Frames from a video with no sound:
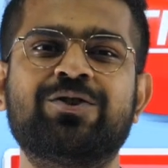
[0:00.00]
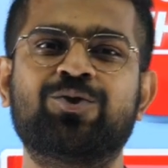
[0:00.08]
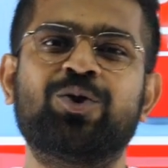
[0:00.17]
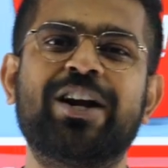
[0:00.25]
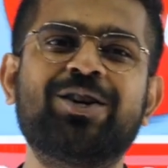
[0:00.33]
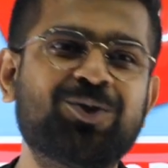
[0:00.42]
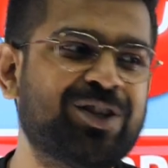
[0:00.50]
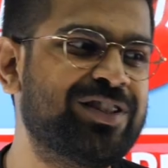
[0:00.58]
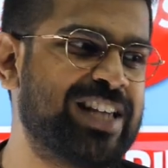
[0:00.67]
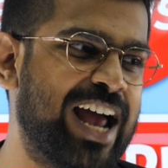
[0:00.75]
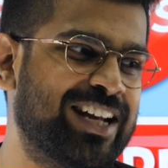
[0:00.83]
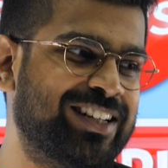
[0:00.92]
student to
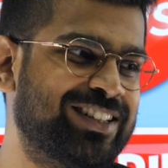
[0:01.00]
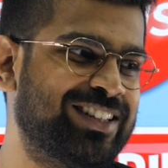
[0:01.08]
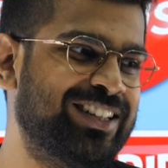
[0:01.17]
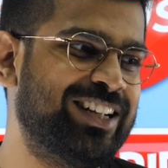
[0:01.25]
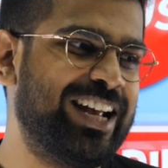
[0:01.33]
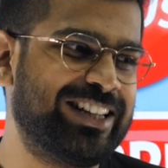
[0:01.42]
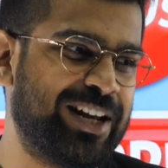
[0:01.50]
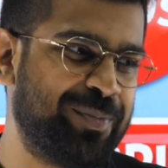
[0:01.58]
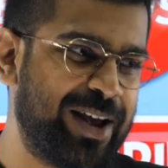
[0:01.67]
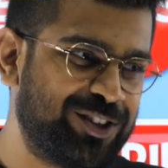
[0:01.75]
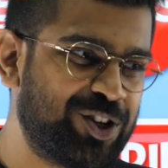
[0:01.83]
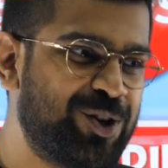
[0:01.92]
this channel, then
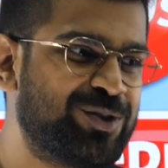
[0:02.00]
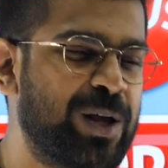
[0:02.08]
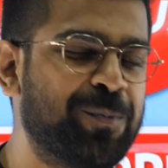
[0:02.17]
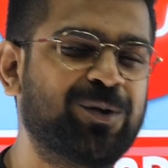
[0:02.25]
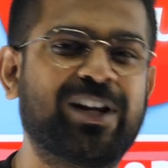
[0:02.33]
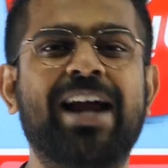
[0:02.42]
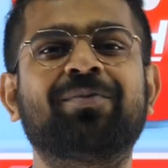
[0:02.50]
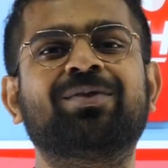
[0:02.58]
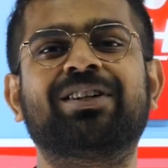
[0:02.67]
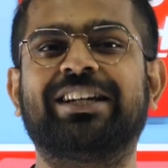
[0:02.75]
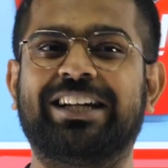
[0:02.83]
make sure you subscribe.